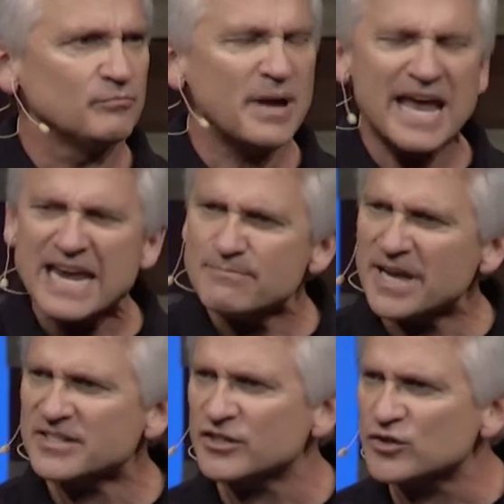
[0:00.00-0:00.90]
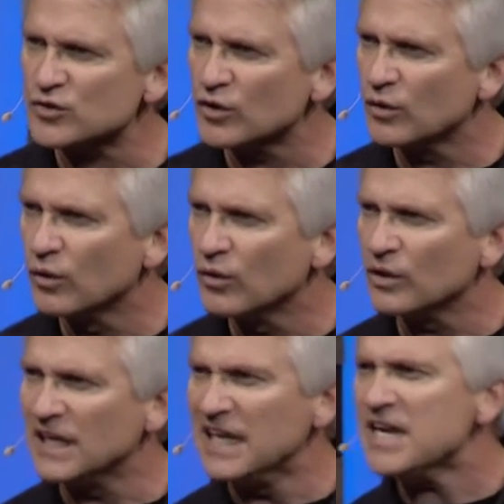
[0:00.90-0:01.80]
Pain makes us
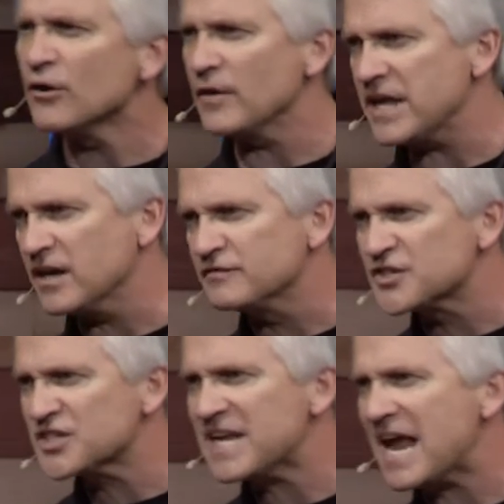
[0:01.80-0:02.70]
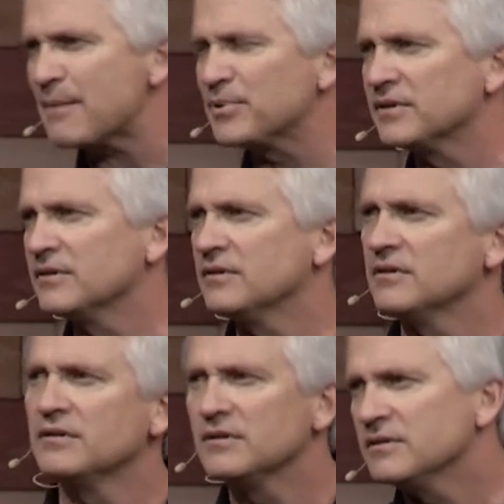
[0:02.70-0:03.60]
leery of snap
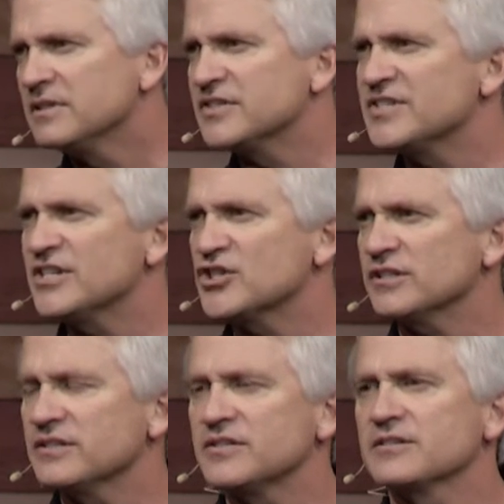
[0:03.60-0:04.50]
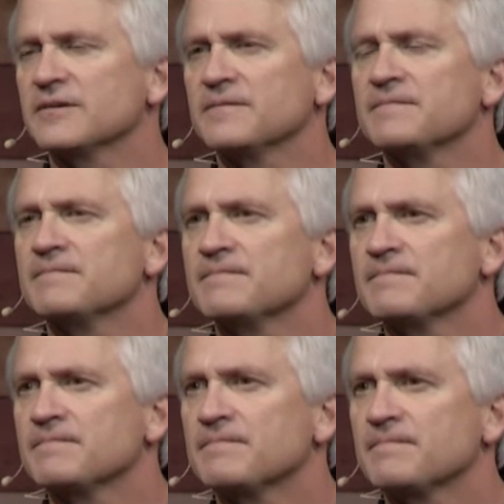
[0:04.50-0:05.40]
decisions.
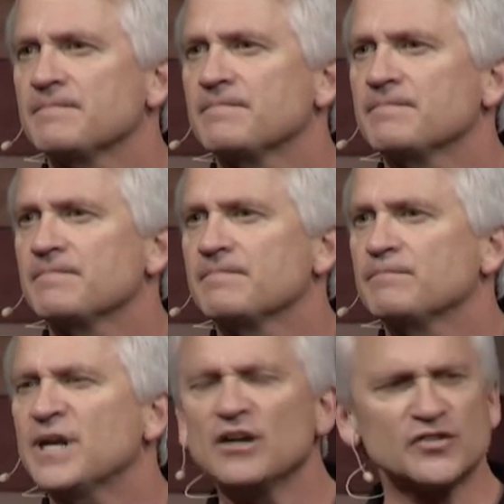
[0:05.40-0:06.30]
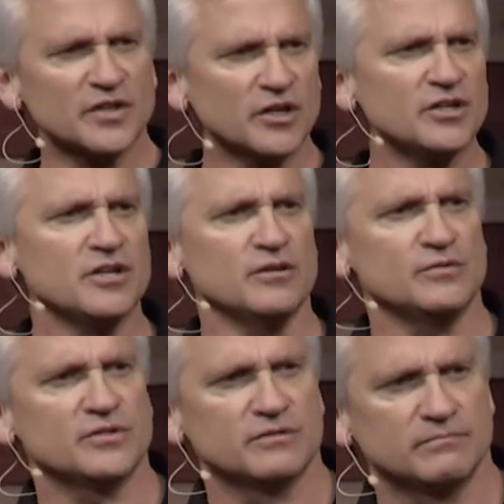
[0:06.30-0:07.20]
But here's the good
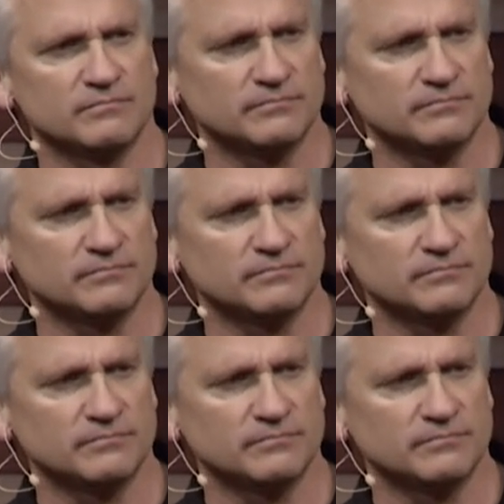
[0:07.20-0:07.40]
news